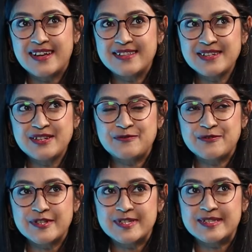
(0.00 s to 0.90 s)
I think it
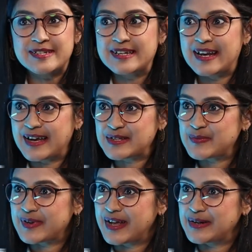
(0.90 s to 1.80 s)
was 3 lakhs
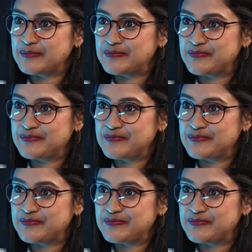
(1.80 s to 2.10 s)
per annum.